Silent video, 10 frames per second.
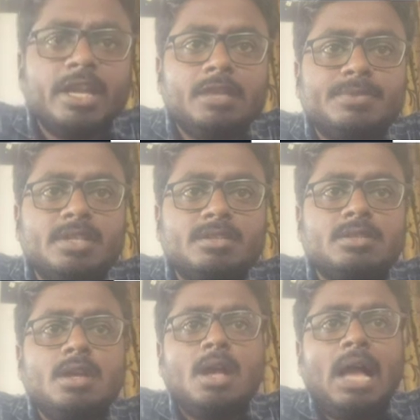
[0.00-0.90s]
us
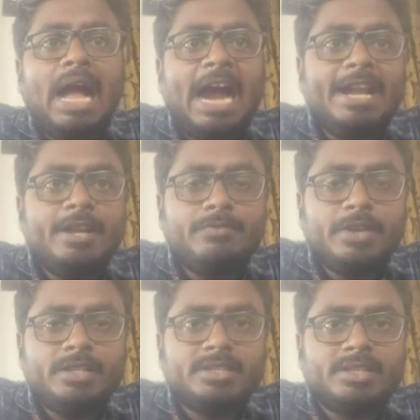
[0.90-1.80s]
identify
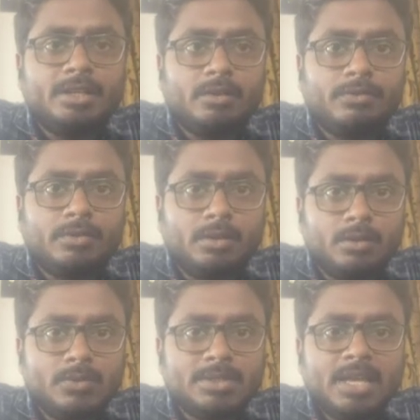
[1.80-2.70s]
the set of
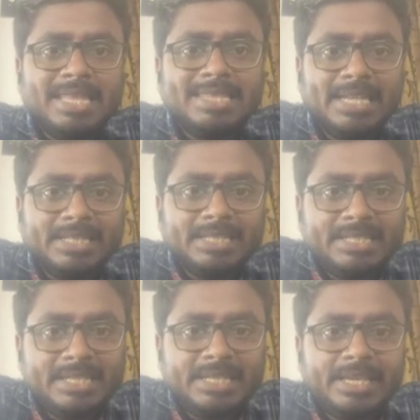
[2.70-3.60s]
curves that
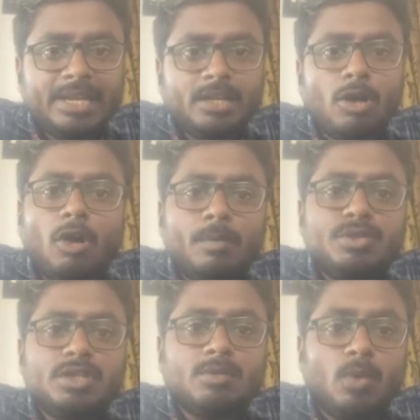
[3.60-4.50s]
indicate
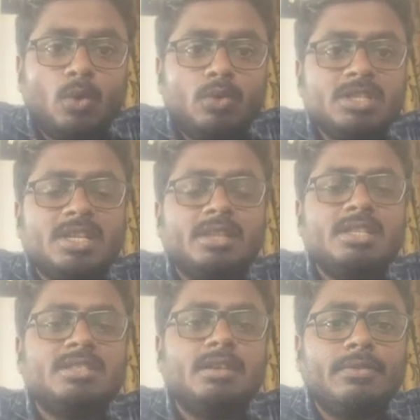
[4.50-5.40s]
object boundaries and the
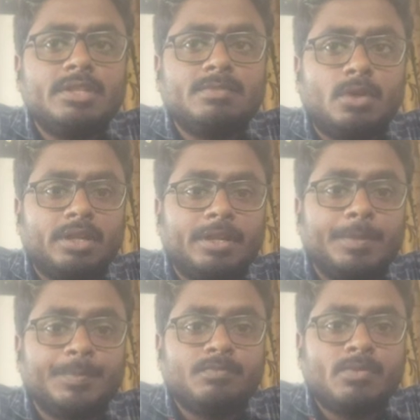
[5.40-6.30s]
surface marking.
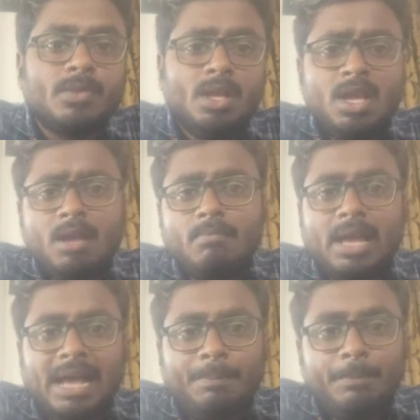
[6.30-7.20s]
By
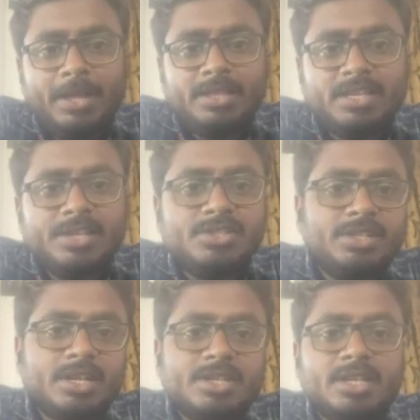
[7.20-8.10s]
applying the edge
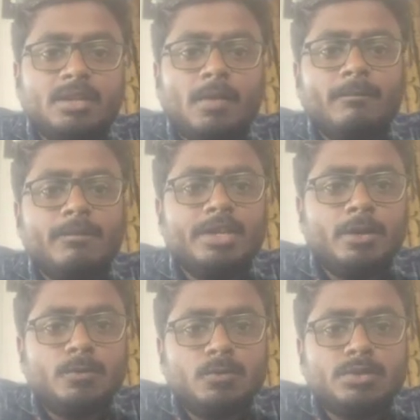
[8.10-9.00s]
detection, we
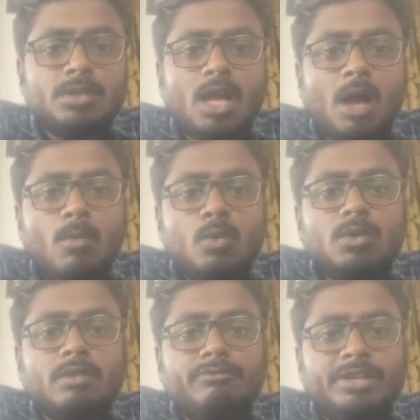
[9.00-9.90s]
reduce the amount
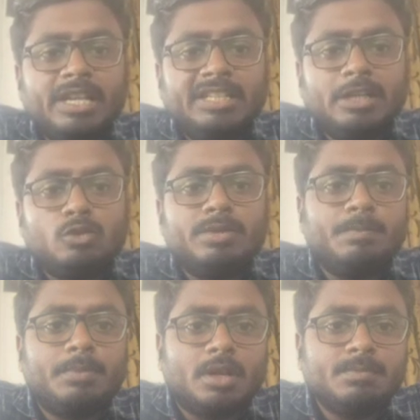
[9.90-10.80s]
of data to be
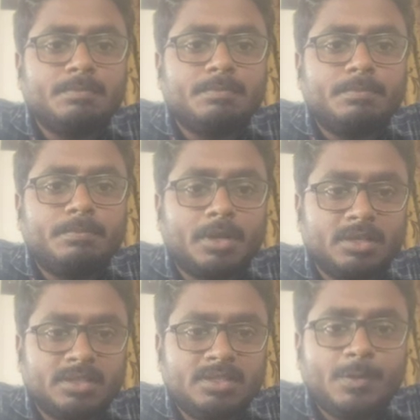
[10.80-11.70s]

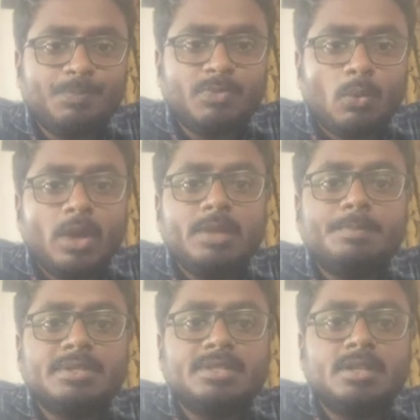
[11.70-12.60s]
processed while
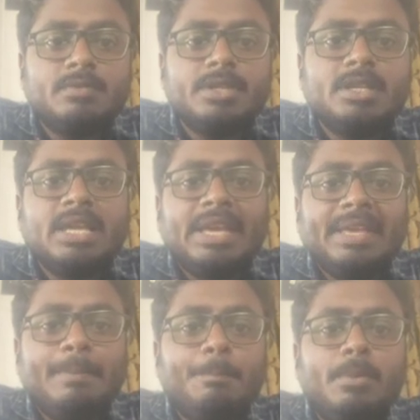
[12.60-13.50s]
preserving
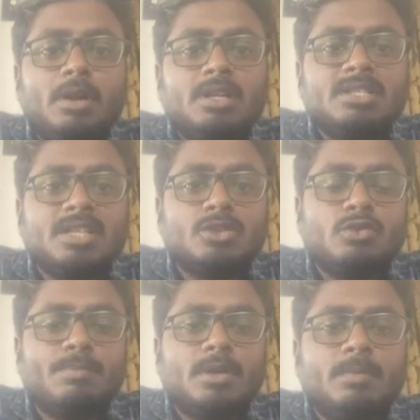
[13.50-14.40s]
important structural
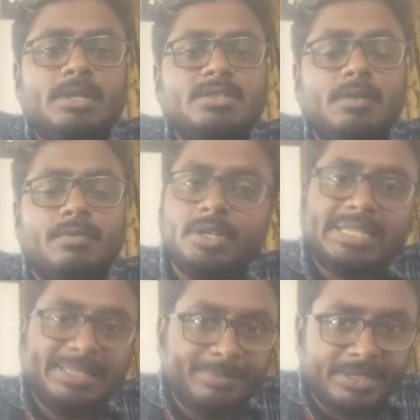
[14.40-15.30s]
properties of an
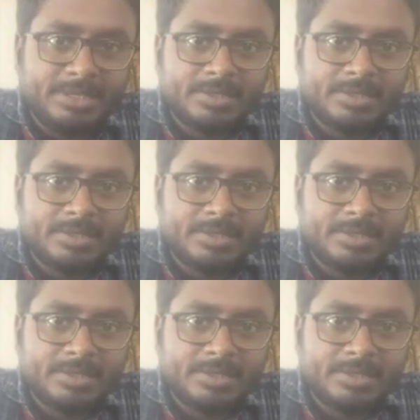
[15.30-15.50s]
images.